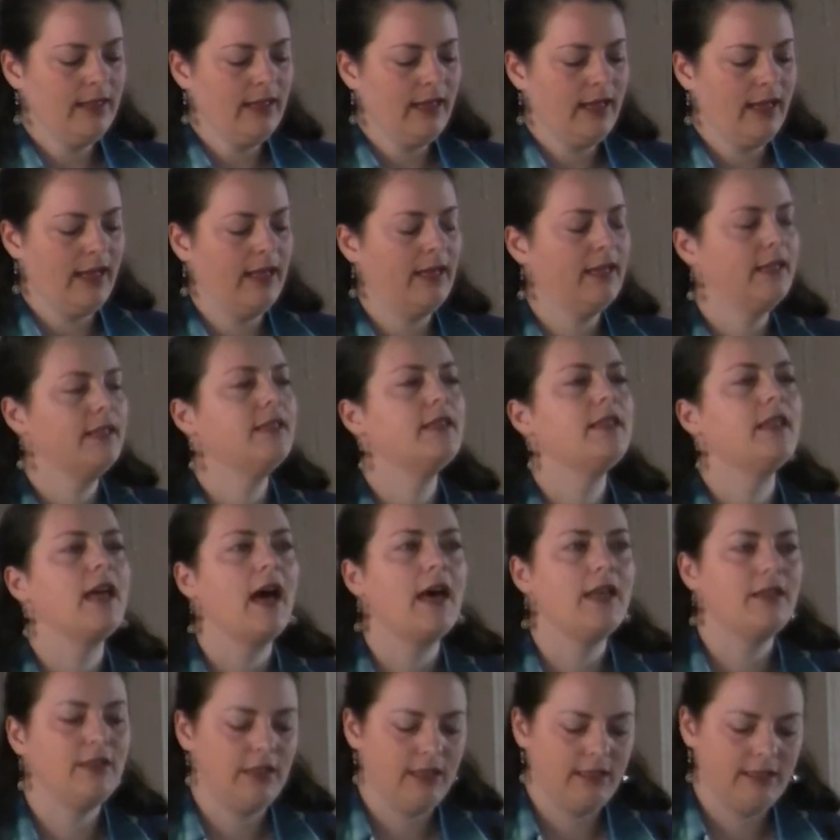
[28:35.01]

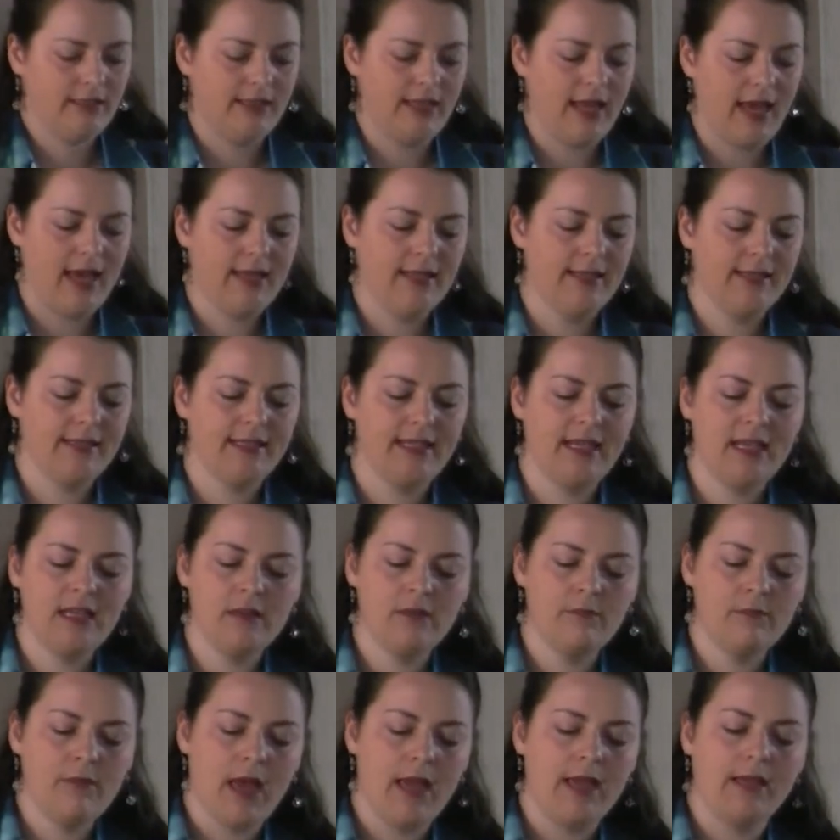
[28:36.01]
Anastasia says,
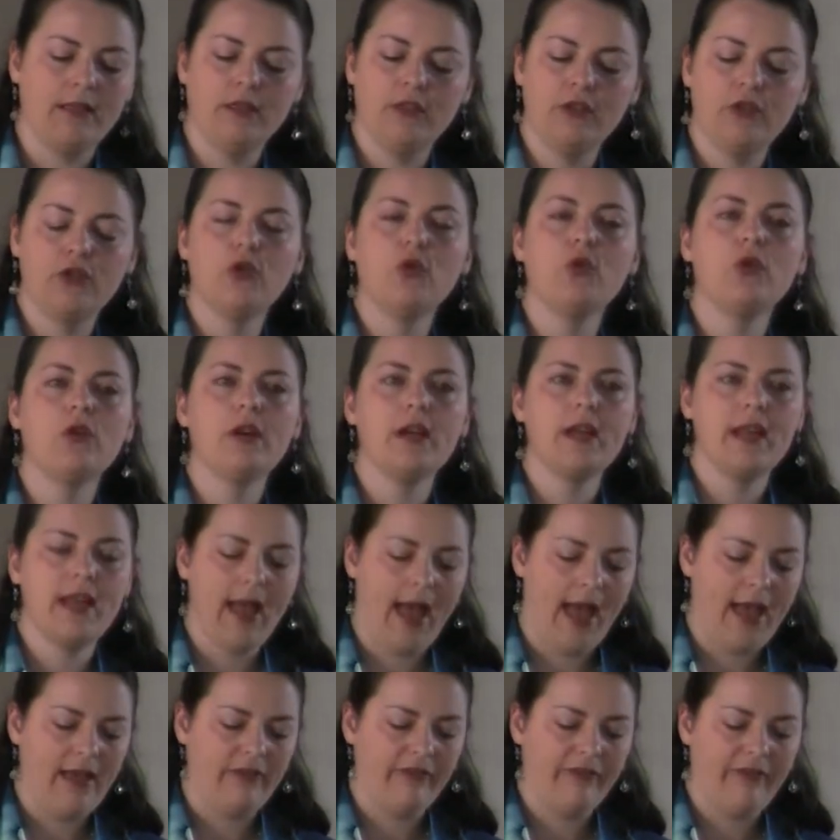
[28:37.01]
"In my story,
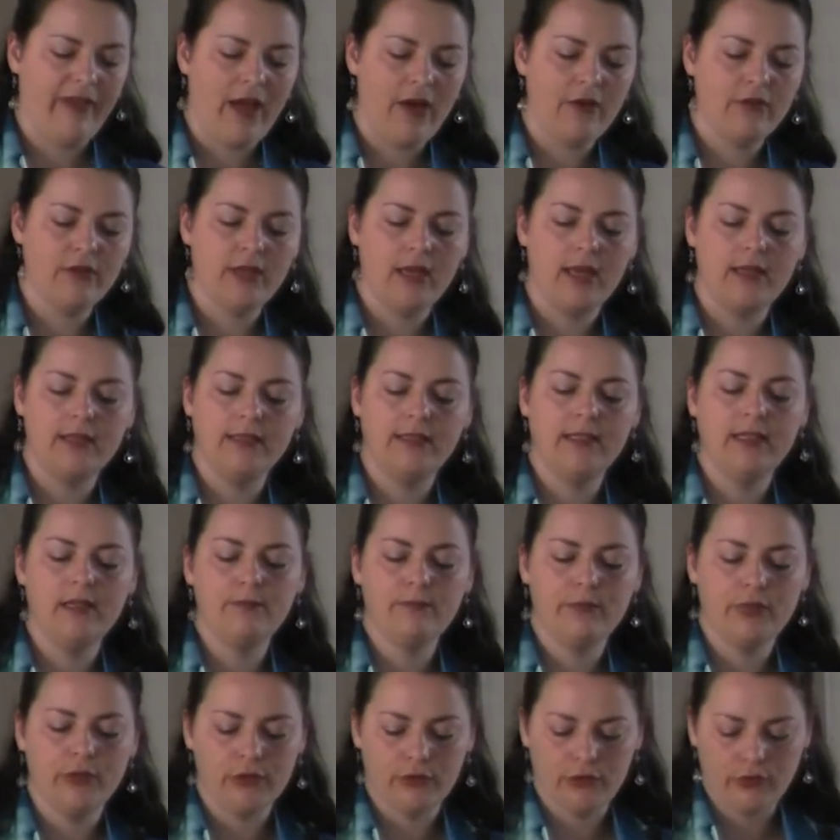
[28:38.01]
I found a
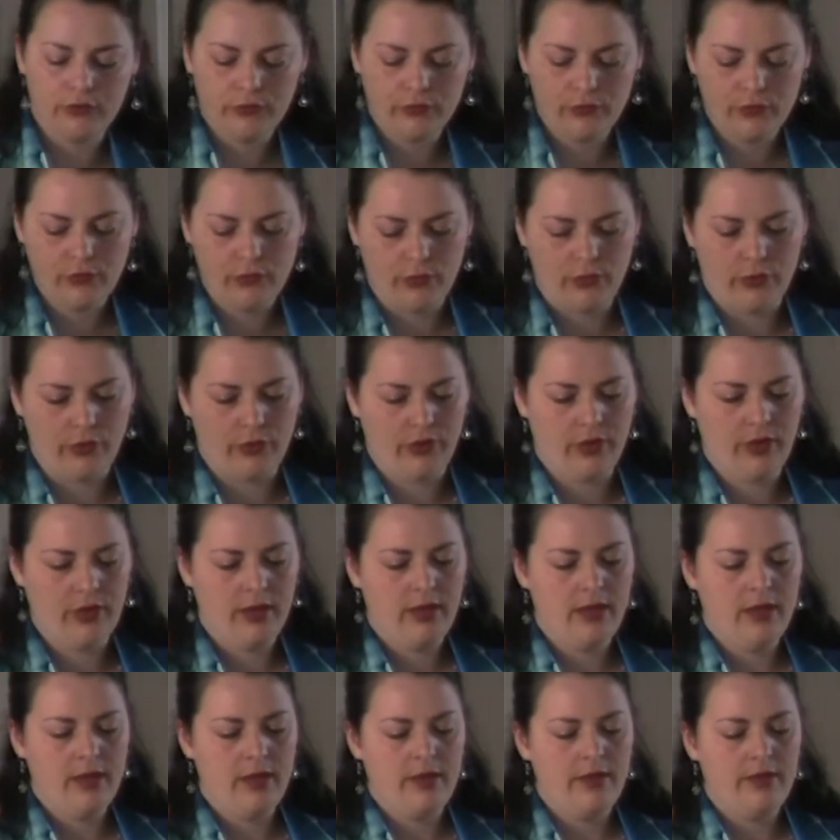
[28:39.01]
deeper truth
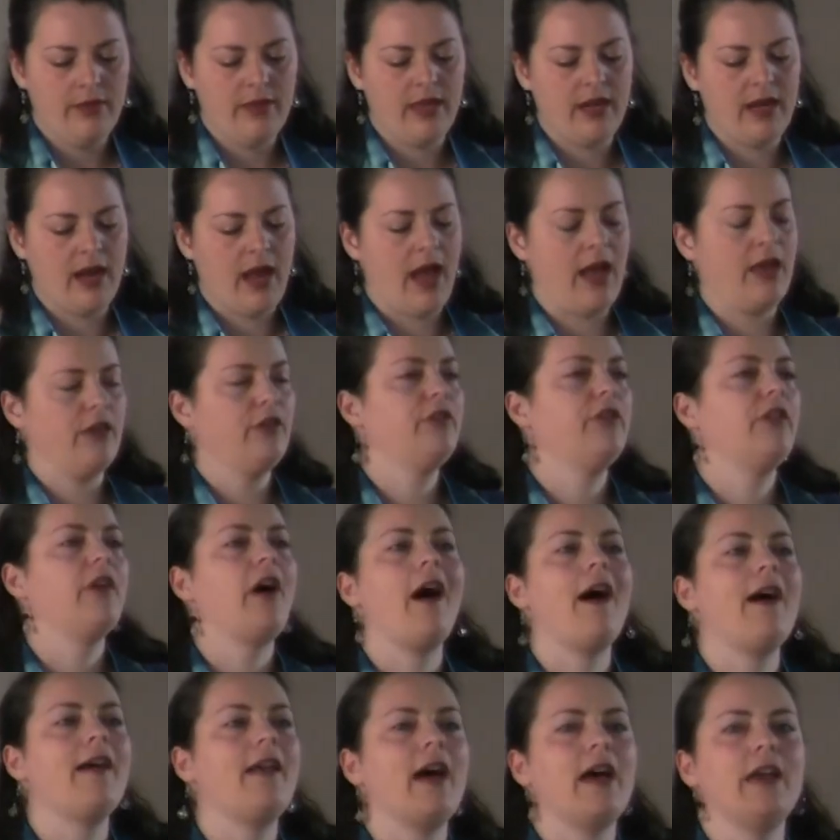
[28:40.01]
than I
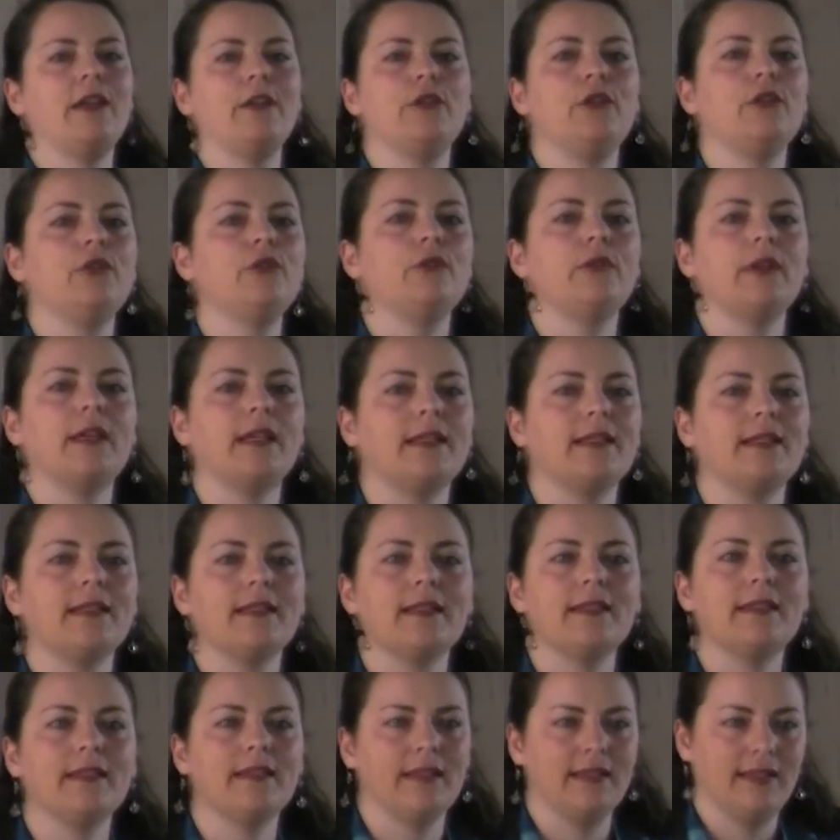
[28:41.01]
thought I knew
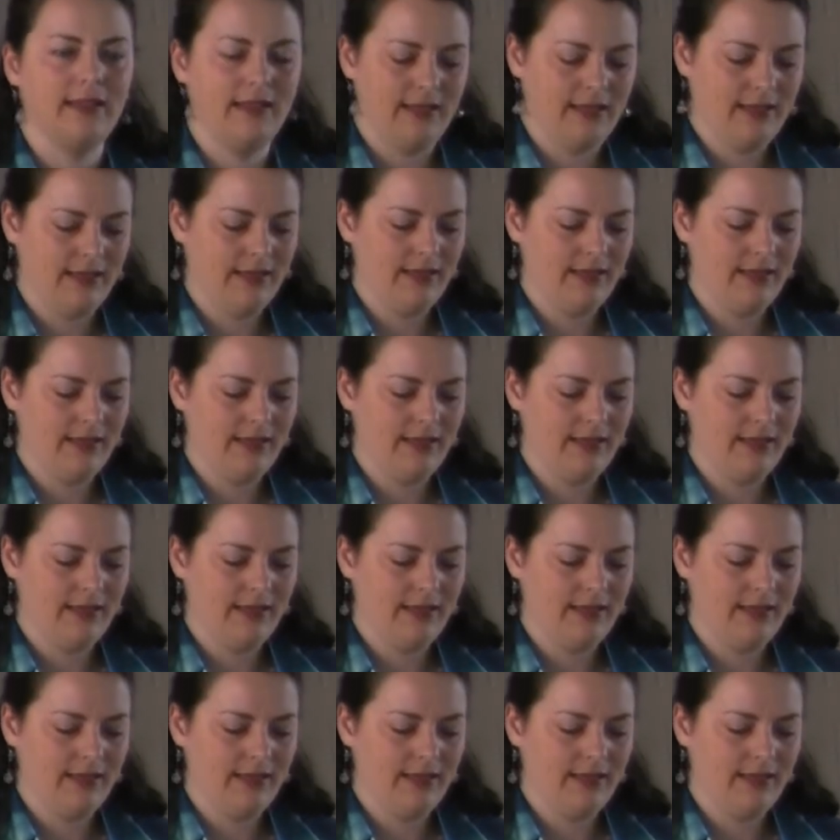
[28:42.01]
existed.